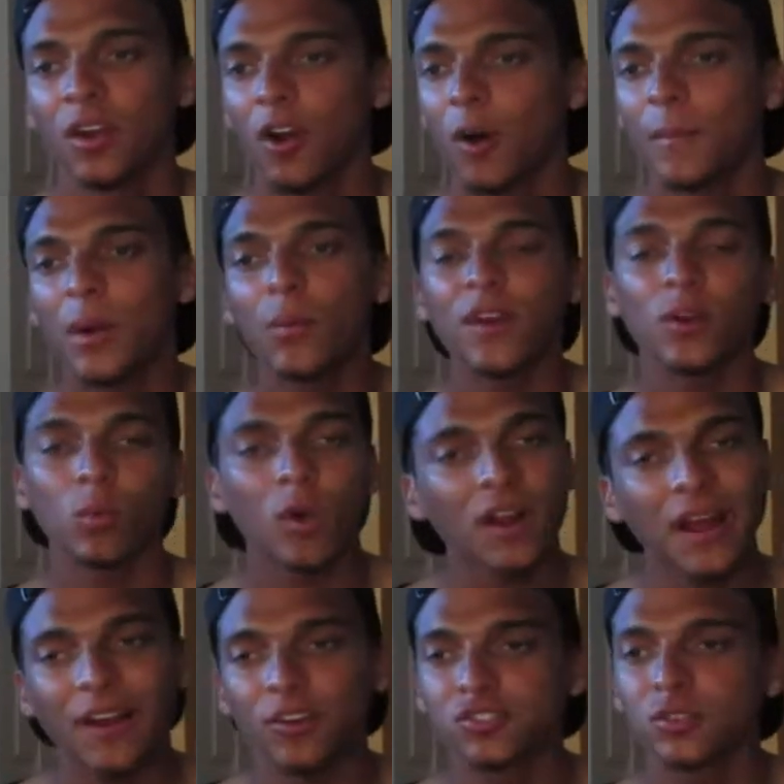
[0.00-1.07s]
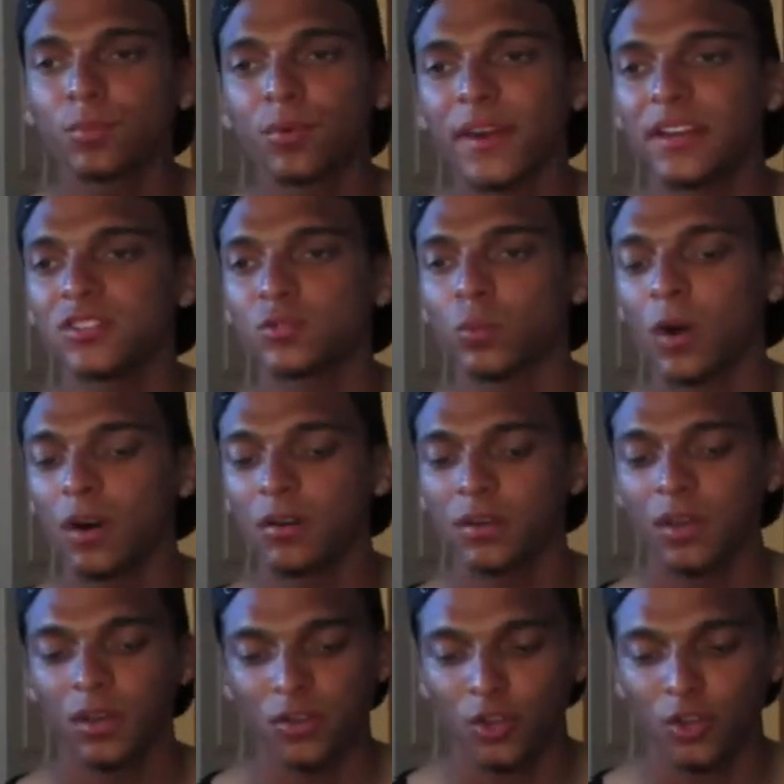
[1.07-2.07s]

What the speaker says: On my way to work, I also pray as well.